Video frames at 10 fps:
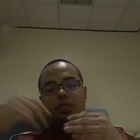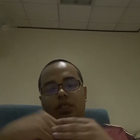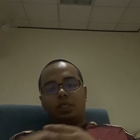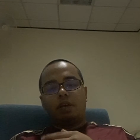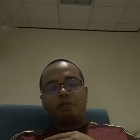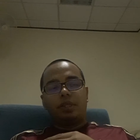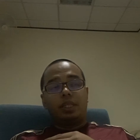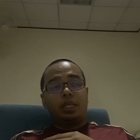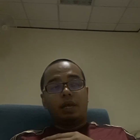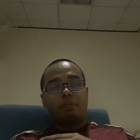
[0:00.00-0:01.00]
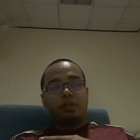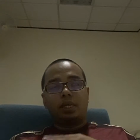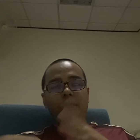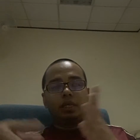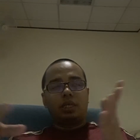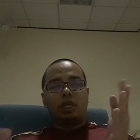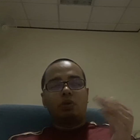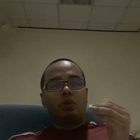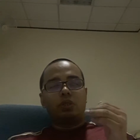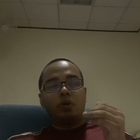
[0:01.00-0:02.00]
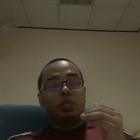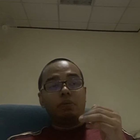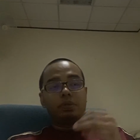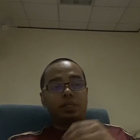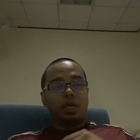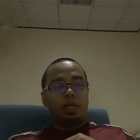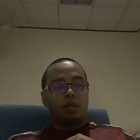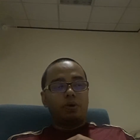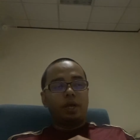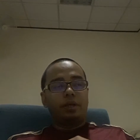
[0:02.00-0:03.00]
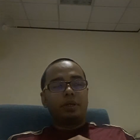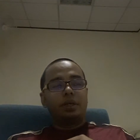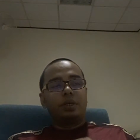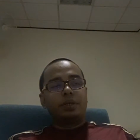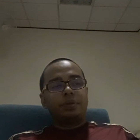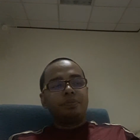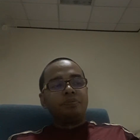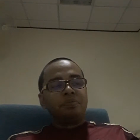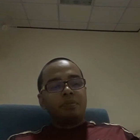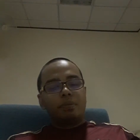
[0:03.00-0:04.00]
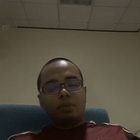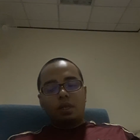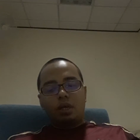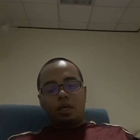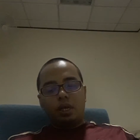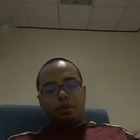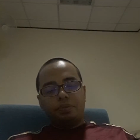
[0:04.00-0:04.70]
79%, is equal to 80%. Right. Okay.